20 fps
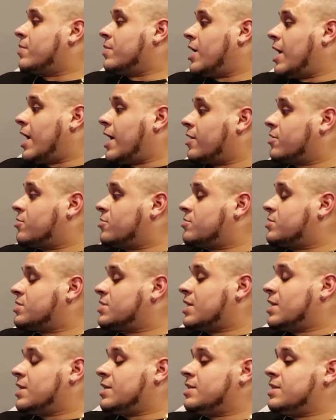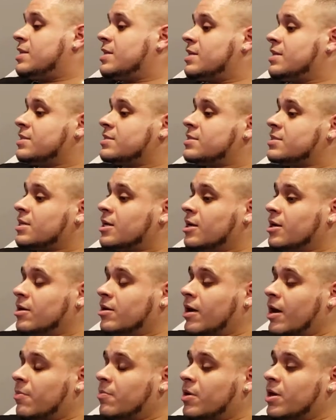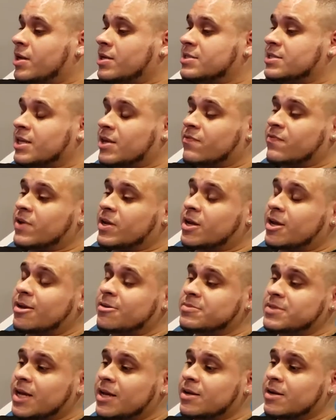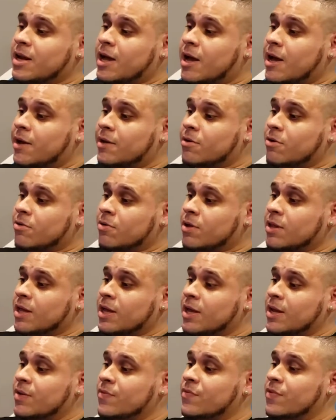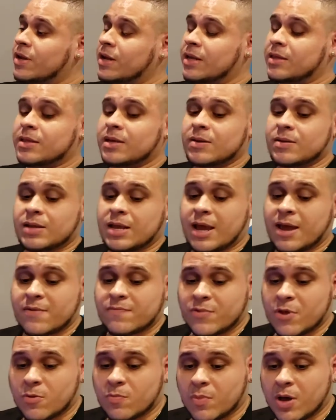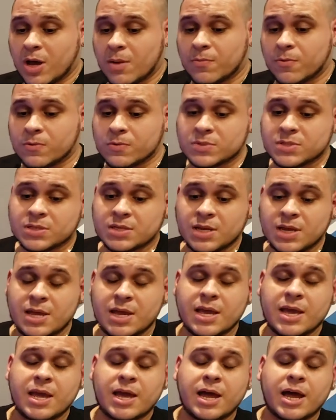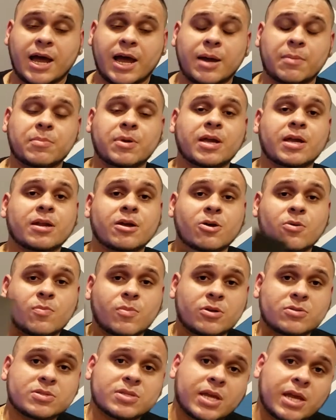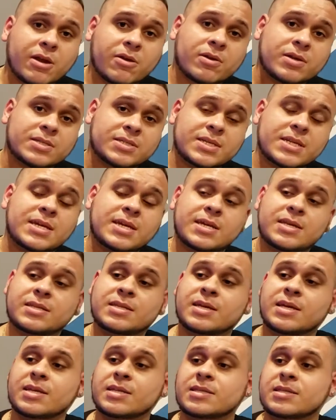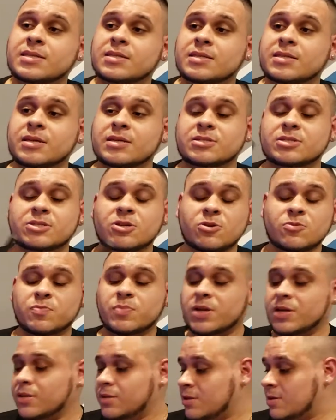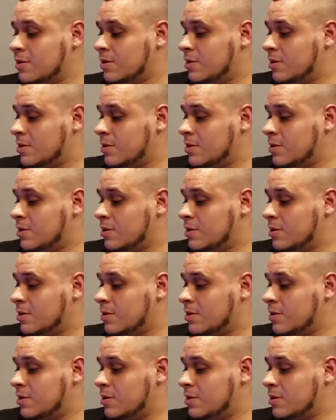after seeing this, I'm gonna see if it comes out of the autoclave and it doesn't have no bubbles. I'm gonna almost guarantee that this stupid